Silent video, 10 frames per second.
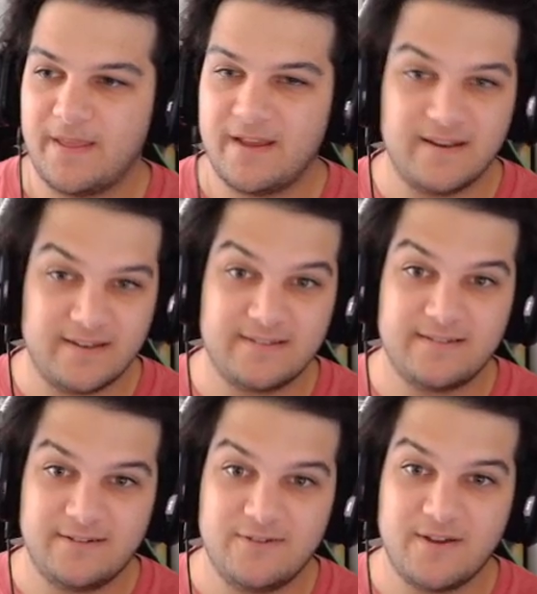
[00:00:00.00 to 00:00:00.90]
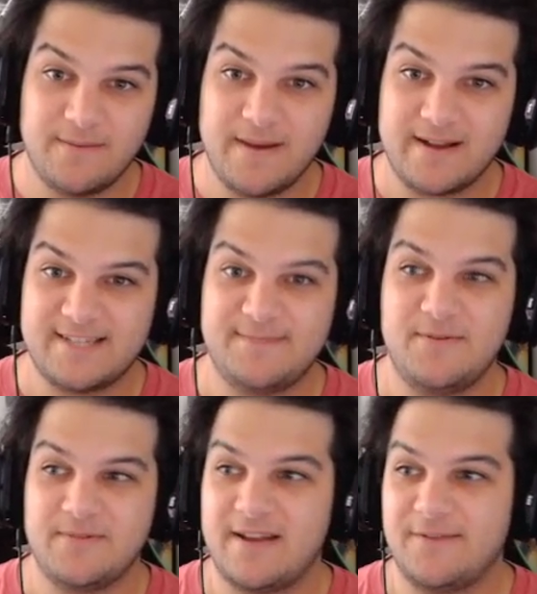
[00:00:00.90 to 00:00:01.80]
And you come back to me
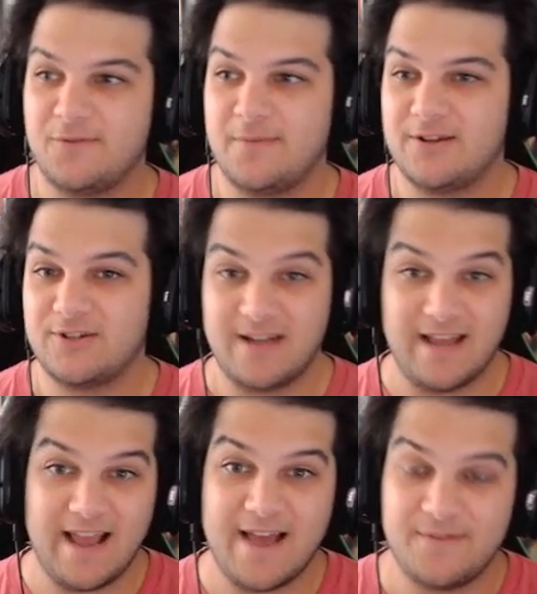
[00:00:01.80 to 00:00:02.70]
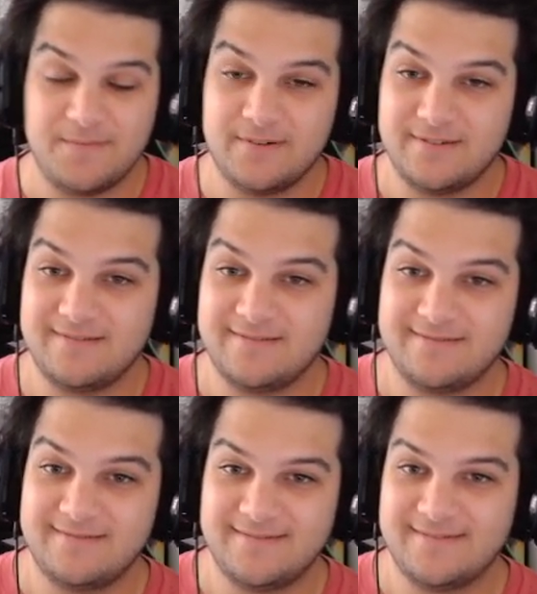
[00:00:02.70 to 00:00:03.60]
with that information. I have it, but
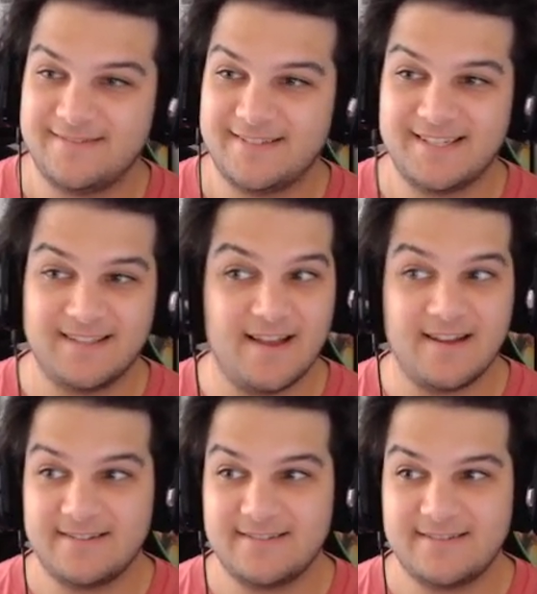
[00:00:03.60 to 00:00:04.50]
it's a lot.